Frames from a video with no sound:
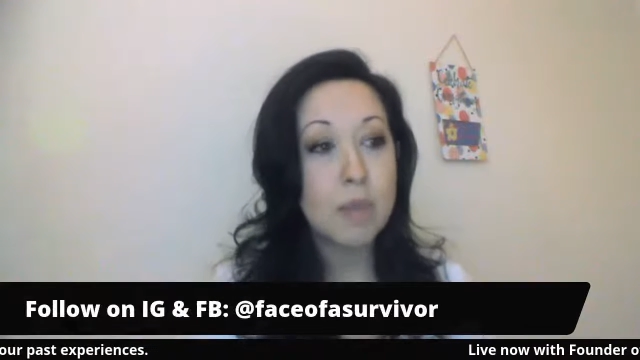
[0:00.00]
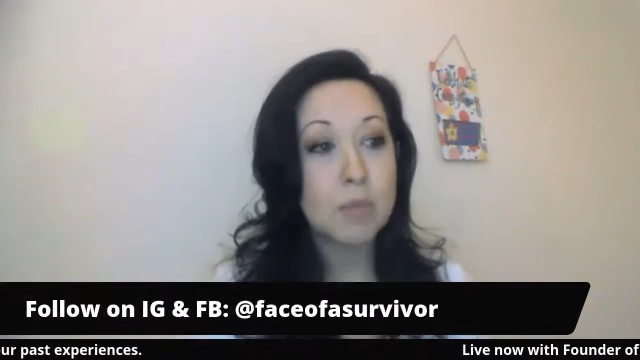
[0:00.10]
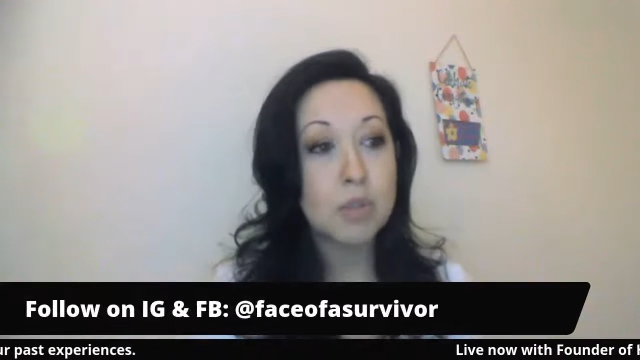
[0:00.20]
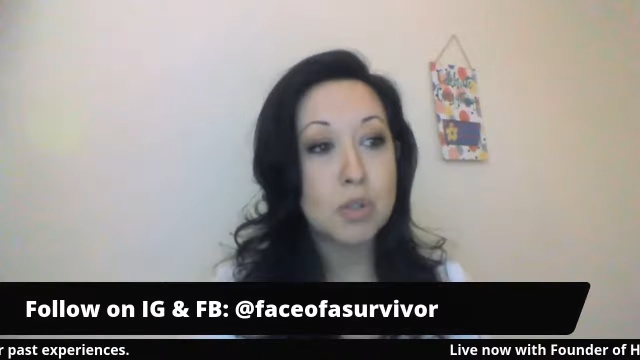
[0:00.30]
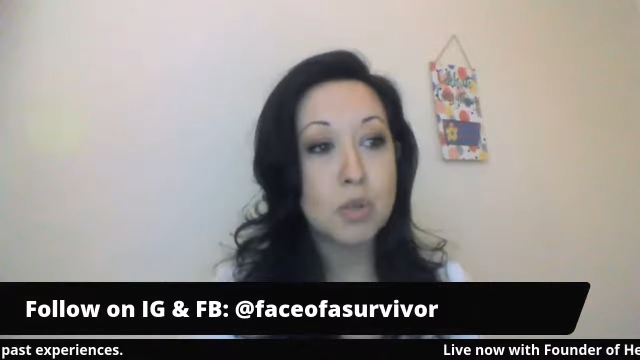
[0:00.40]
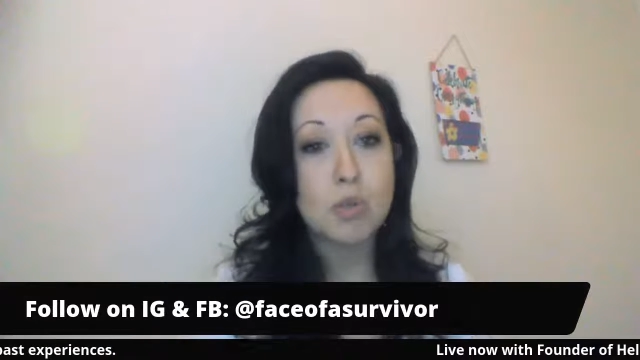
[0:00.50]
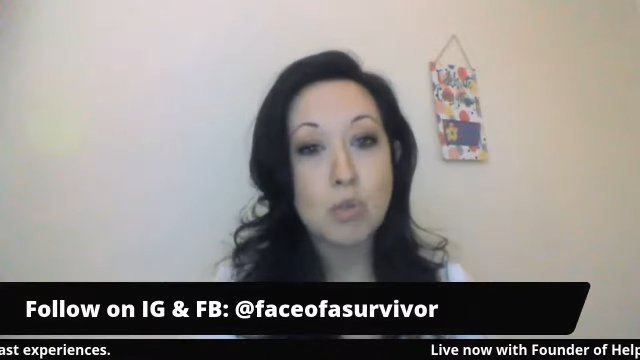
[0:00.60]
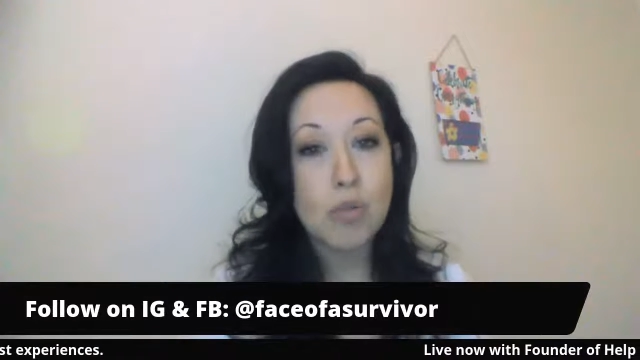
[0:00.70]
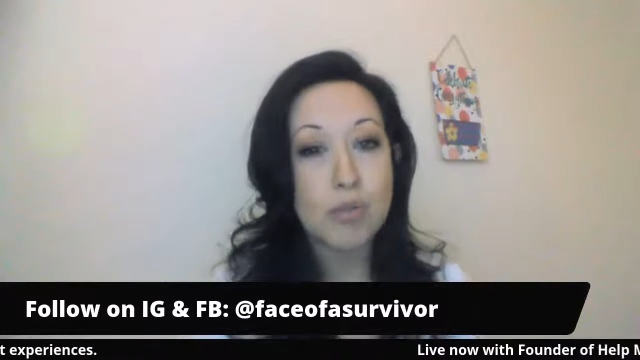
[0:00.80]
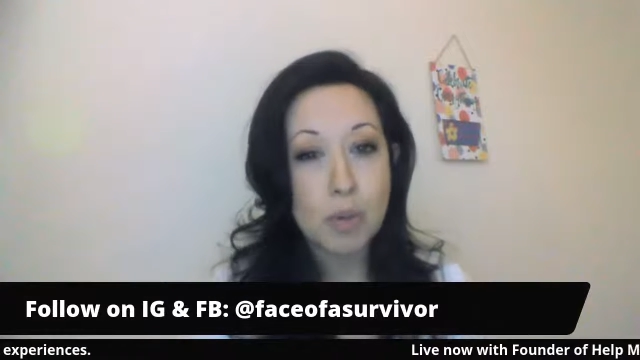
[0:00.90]
be able to
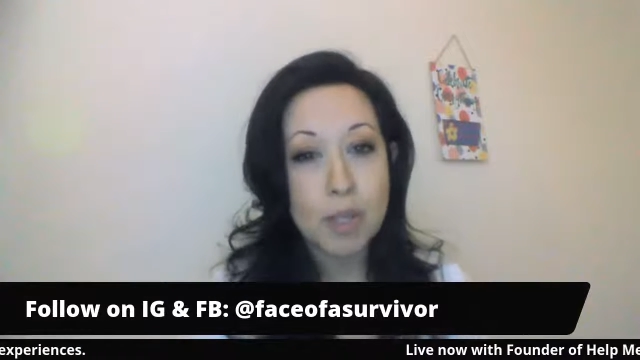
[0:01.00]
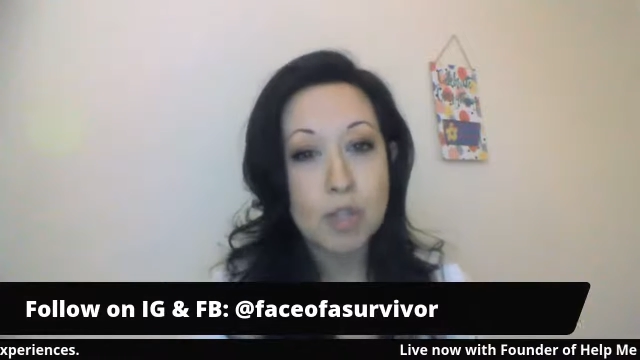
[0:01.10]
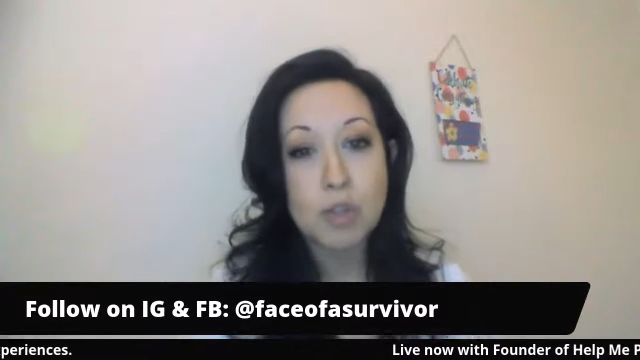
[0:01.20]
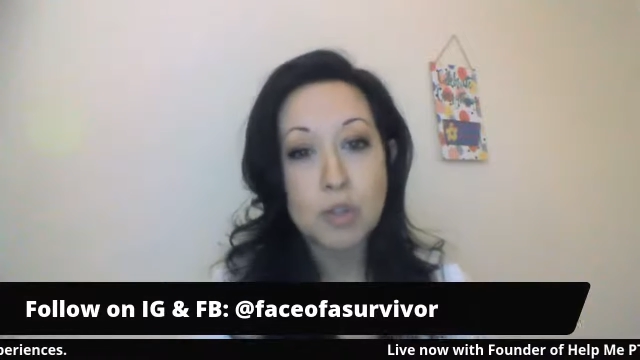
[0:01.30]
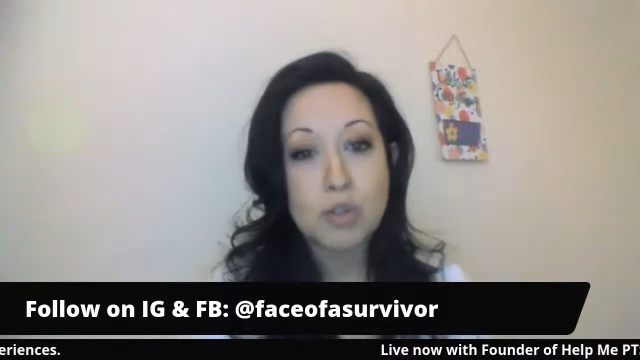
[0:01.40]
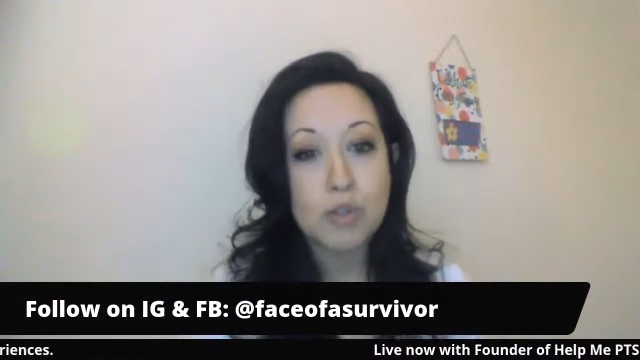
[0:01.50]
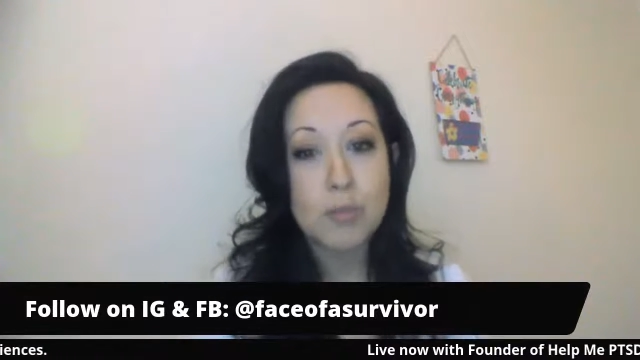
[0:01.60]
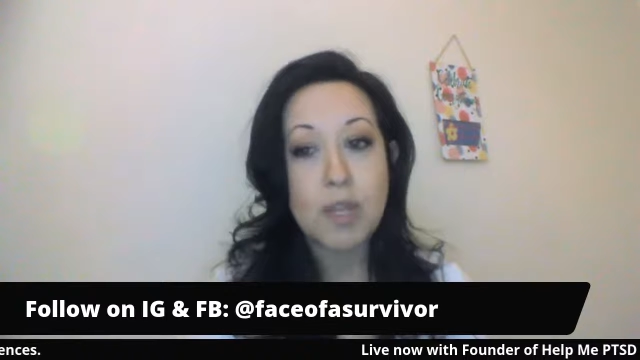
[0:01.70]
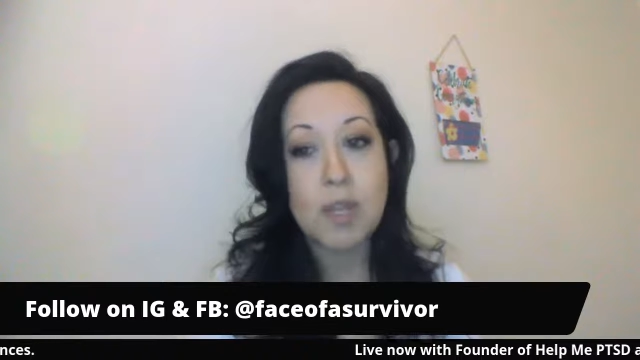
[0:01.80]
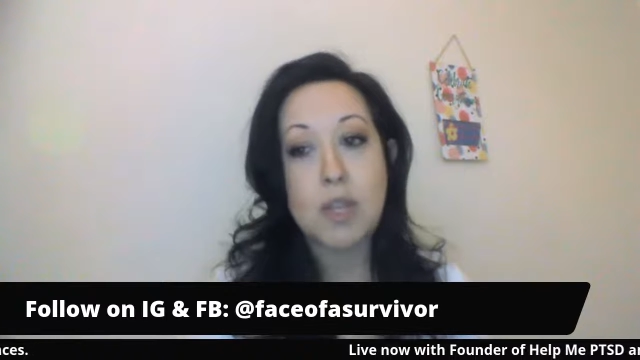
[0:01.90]
grow from it, learn
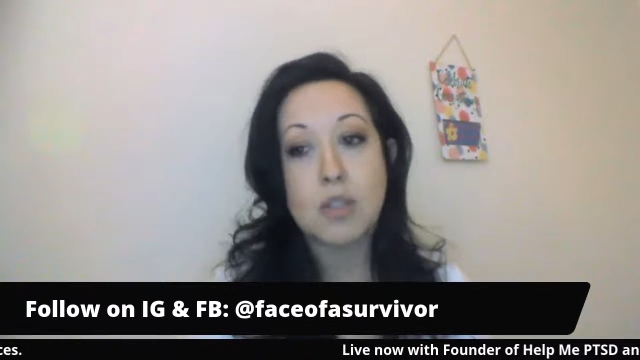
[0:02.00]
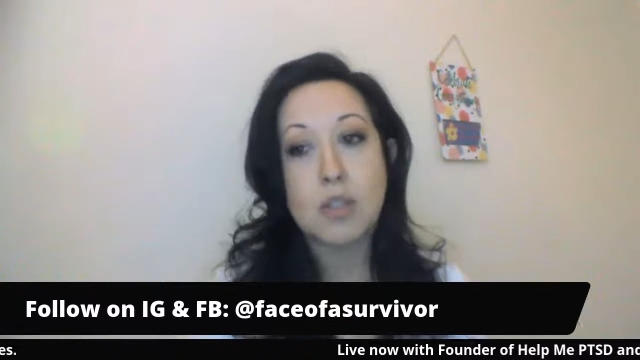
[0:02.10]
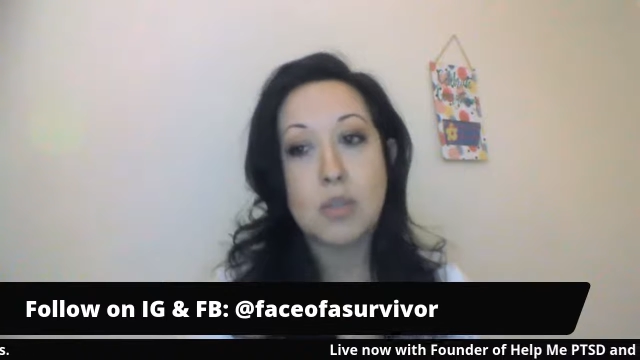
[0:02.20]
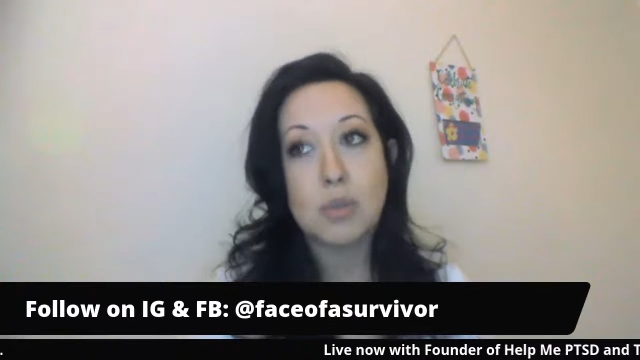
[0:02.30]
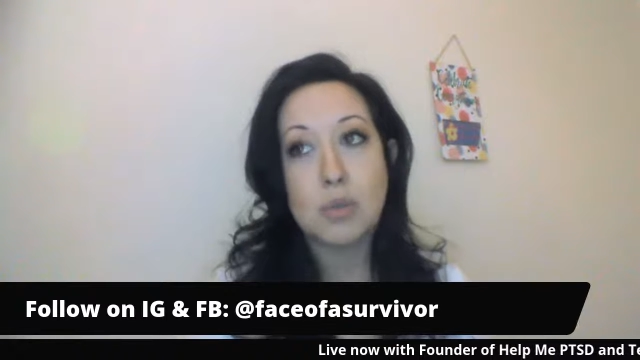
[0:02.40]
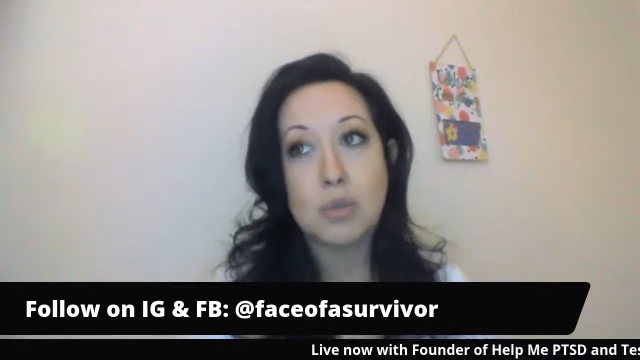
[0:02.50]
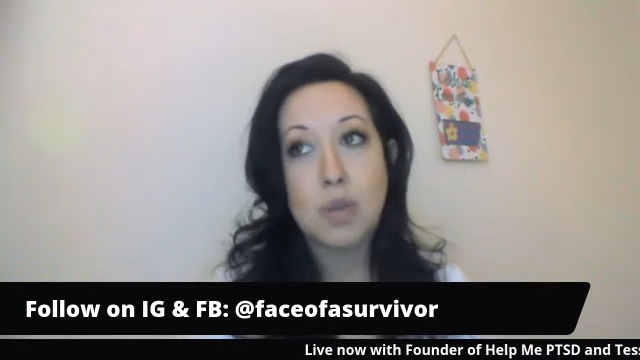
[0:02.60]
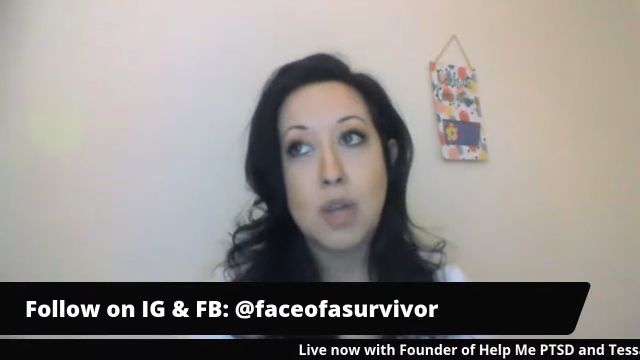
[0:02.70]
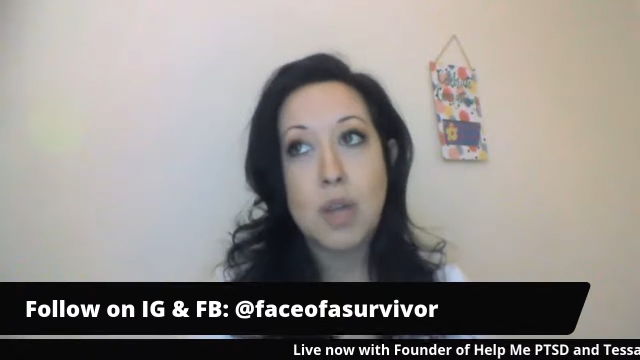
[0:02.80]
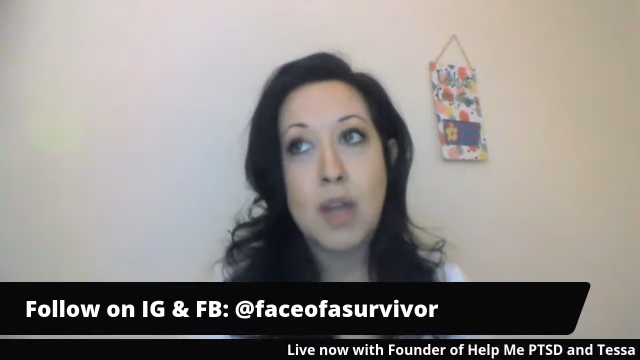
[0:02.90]
from it, and to